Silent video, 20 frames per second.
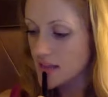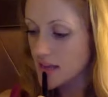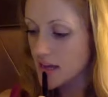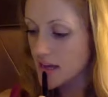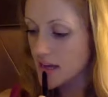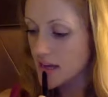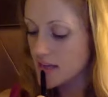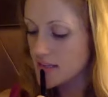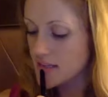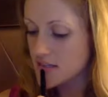
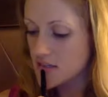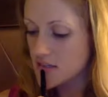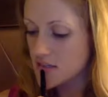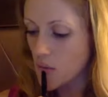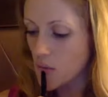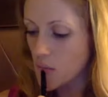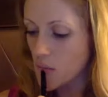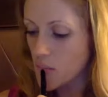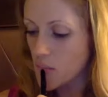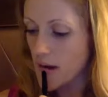that is
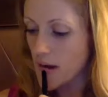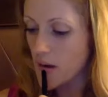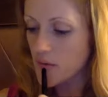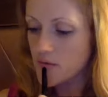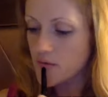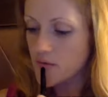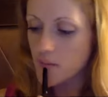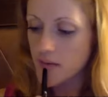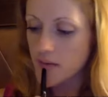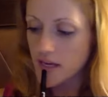so
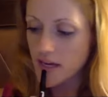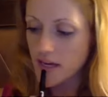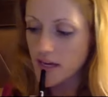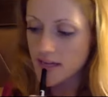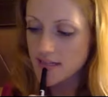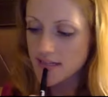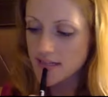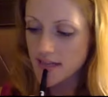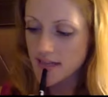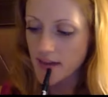powerful
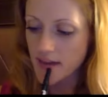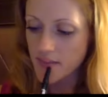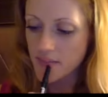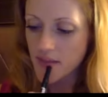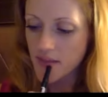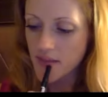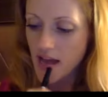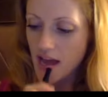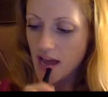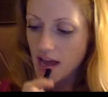because
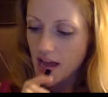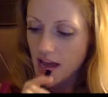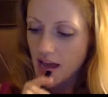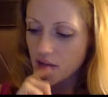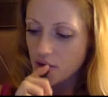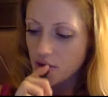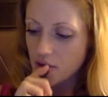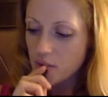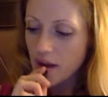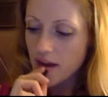
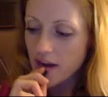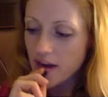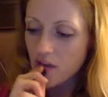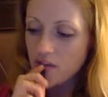you're right.